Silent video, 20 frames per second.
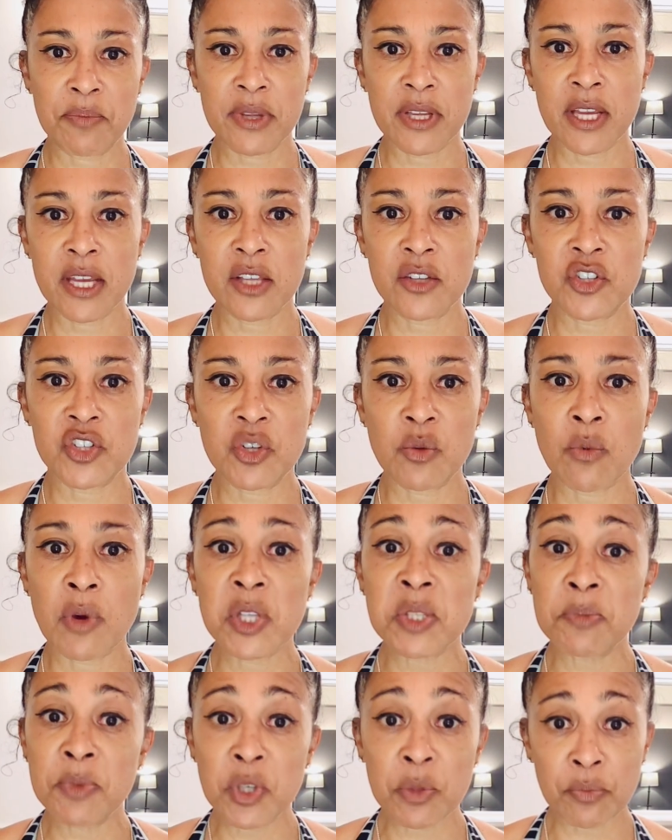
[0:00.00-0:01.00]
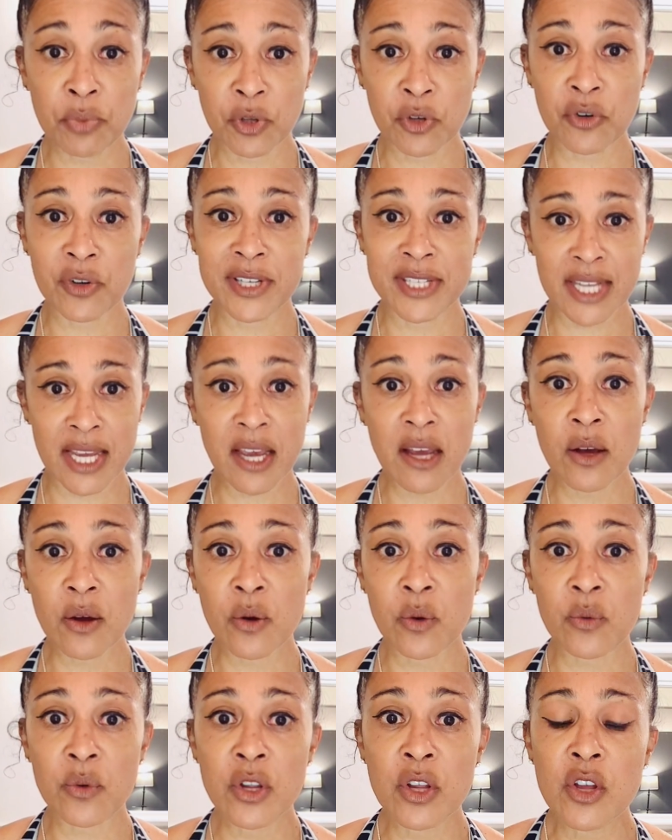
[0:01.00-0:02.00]
because she wants me to put her
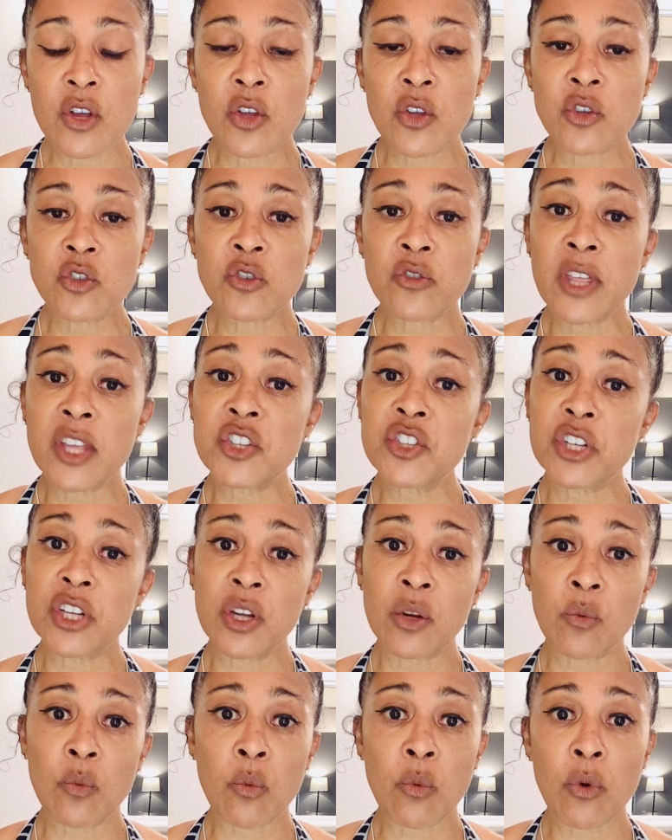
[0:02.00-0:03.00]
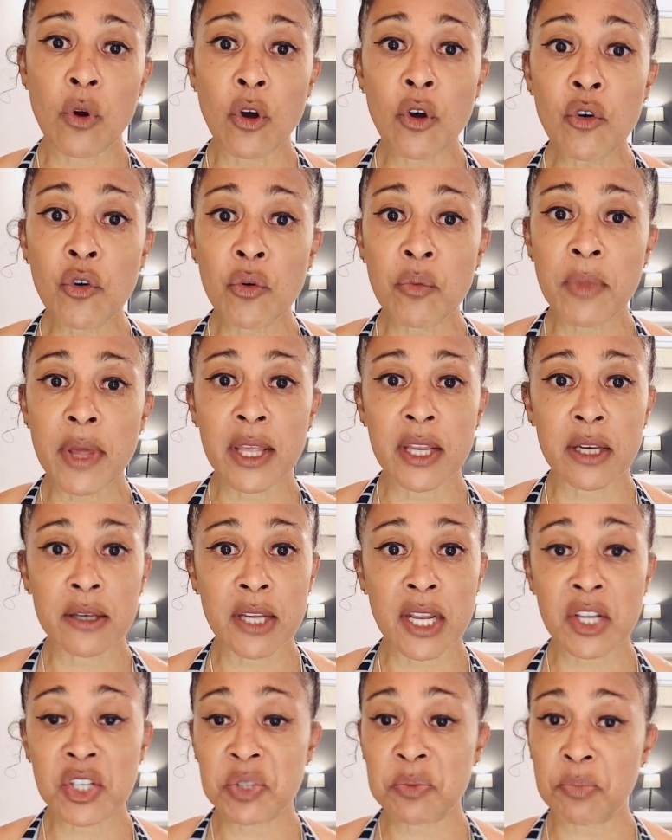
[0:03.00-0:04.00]
down so that she can roam
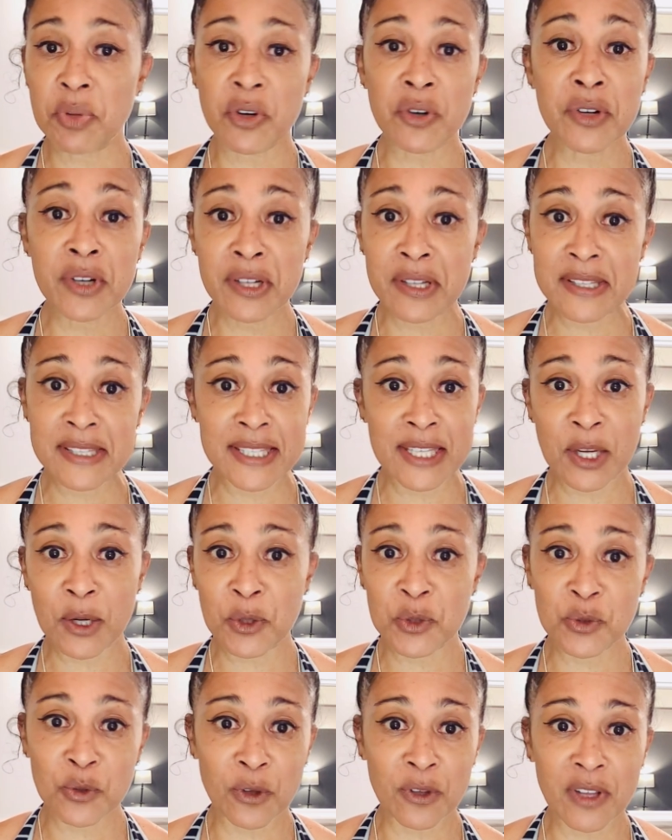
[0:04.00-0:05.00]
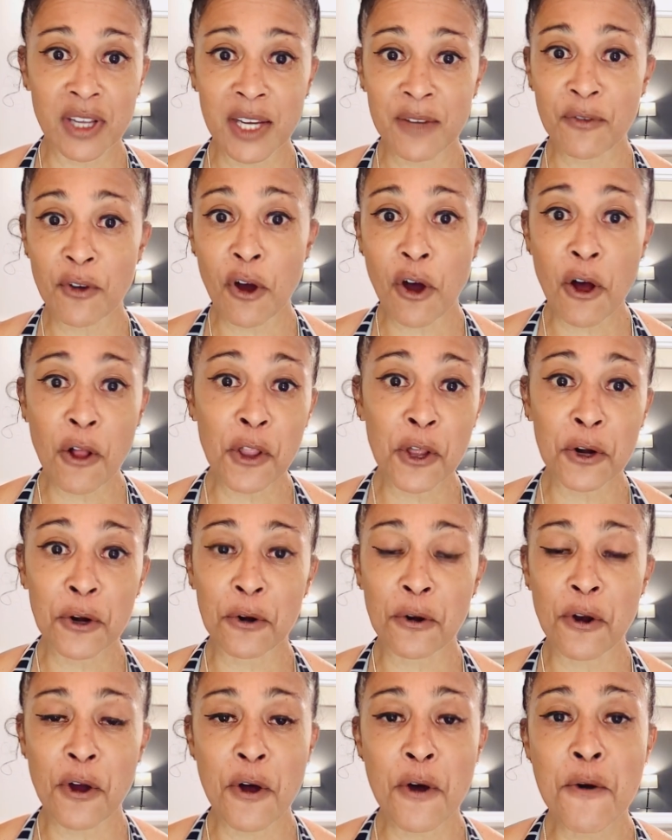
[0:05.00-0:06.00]
and experience the outdoor life all on
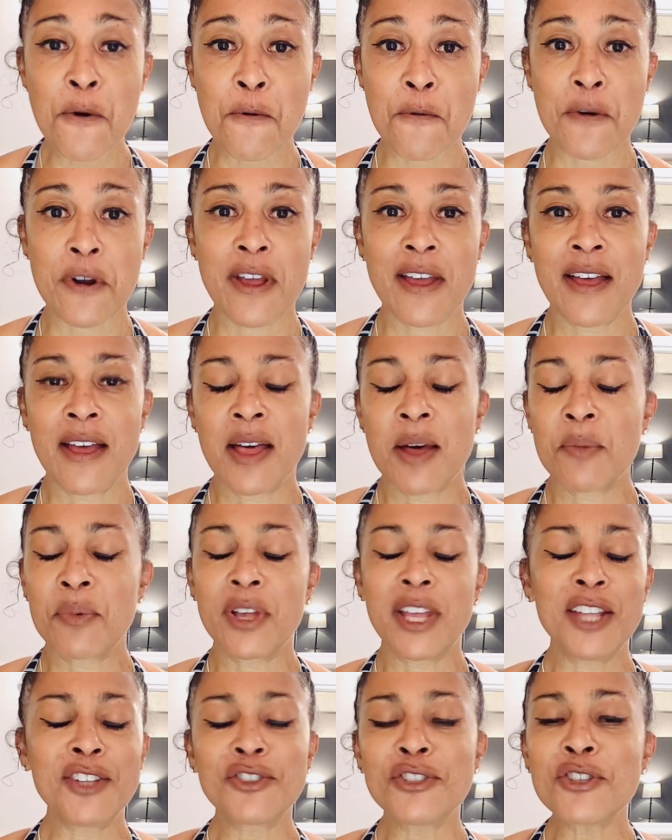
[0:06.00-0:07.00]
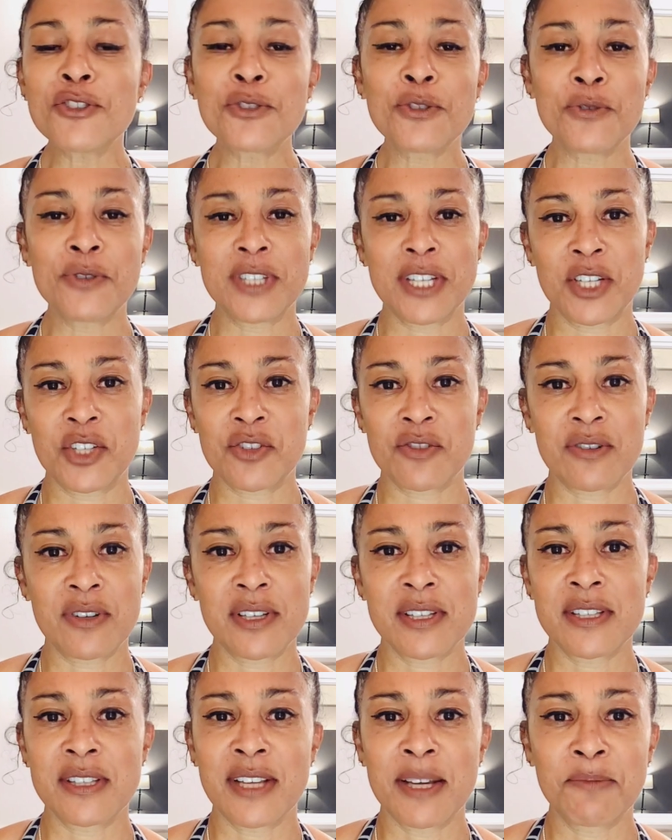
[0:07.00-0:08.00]
her own. But it's just too
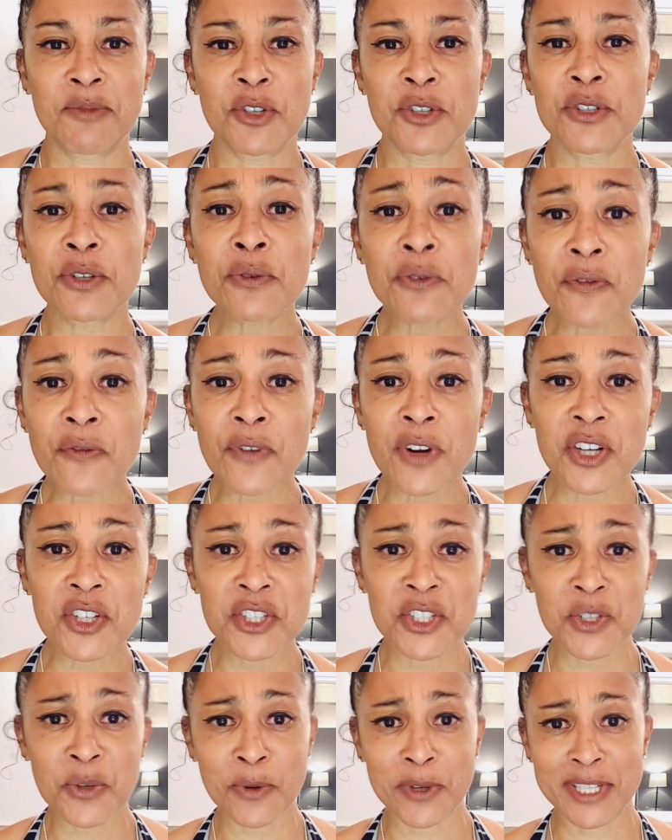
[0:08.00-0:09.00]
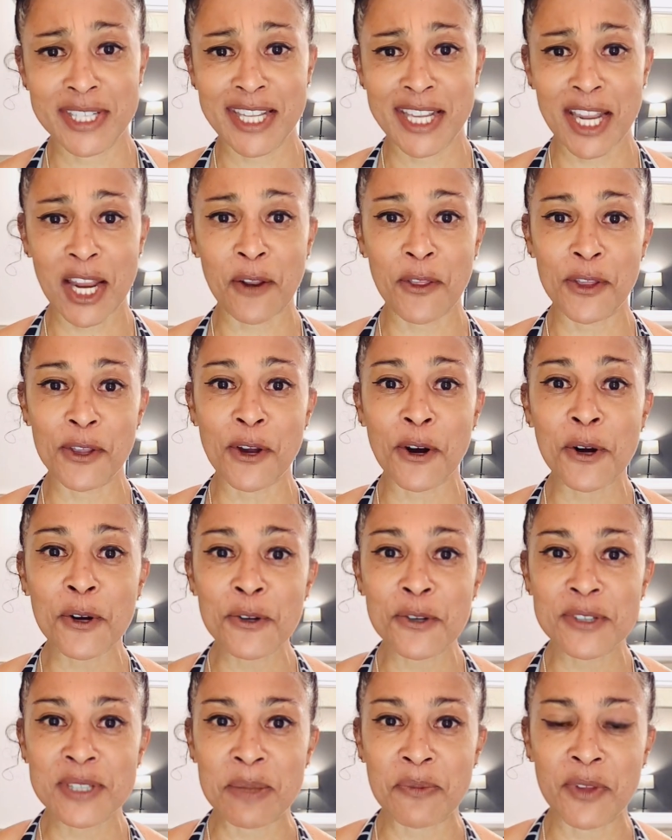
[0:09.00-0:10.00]
dangerous and I'm just so afraid she's going to get out of the yard
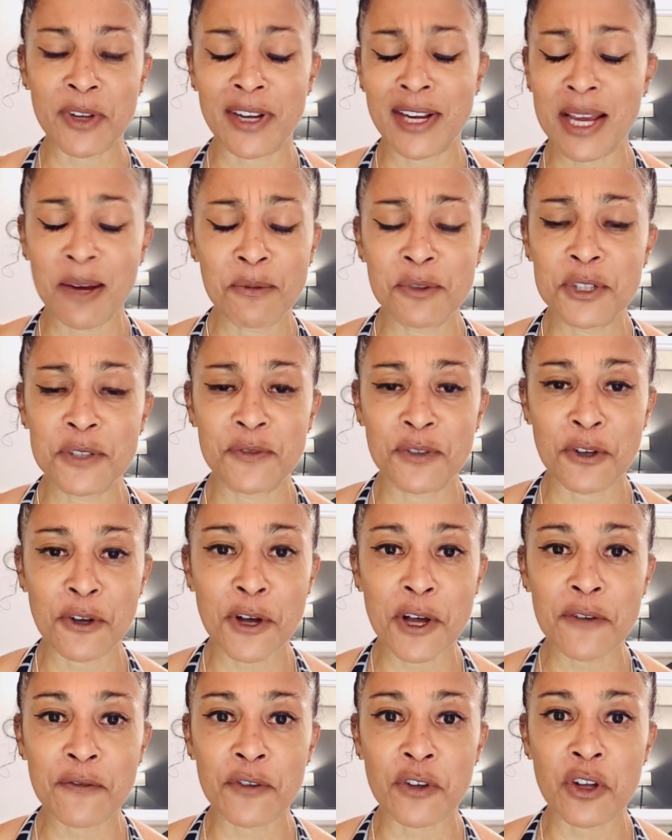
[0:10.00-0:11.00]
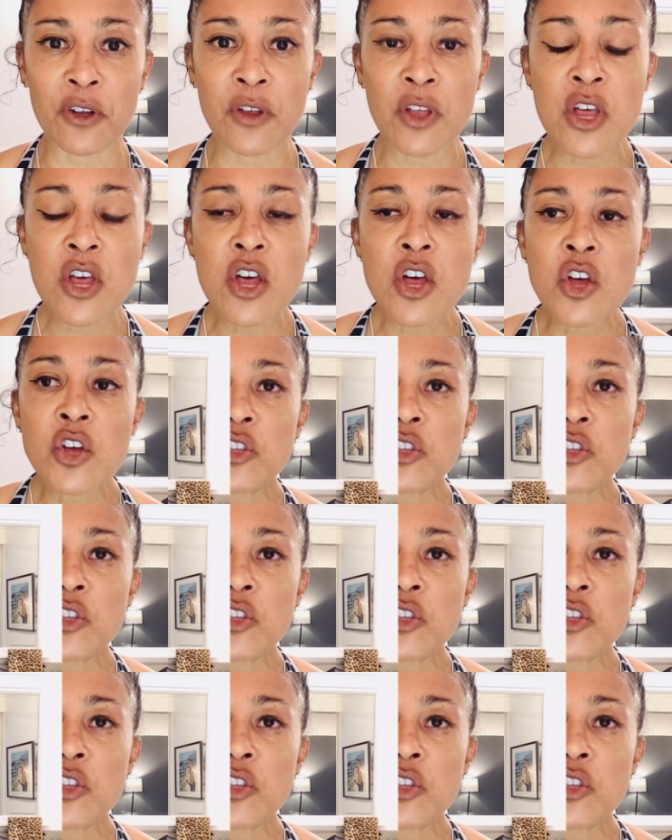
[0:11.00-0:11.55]
or something and I would just feel awful. But